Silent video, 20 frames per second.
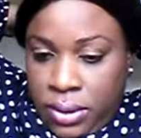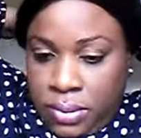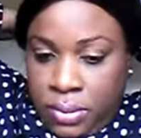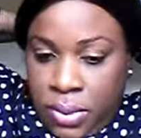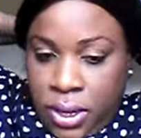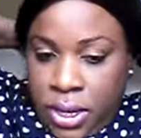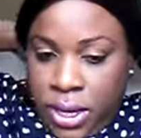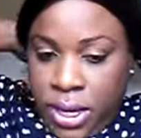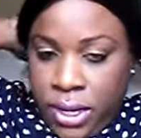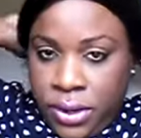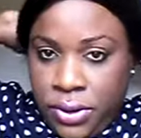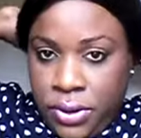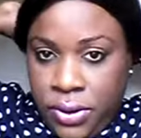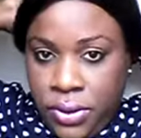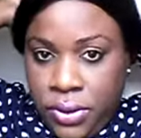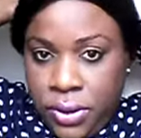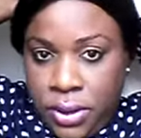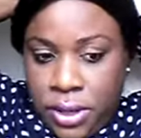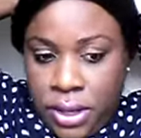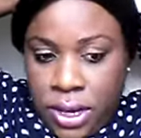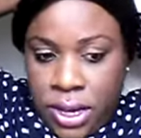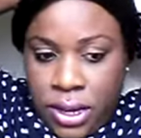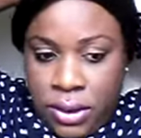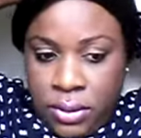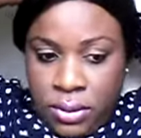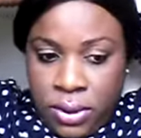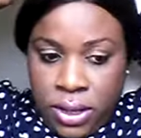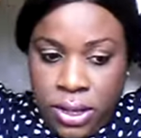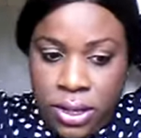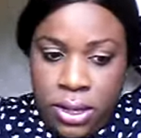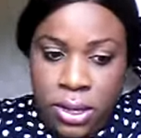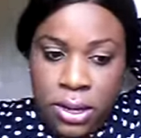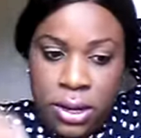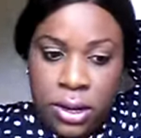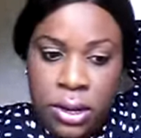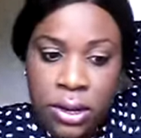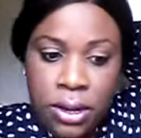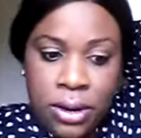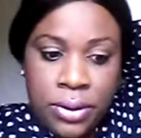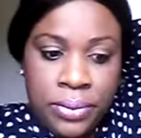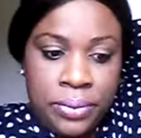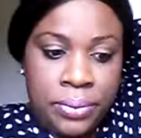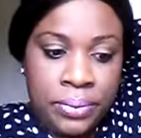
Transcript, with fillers: I might do that with her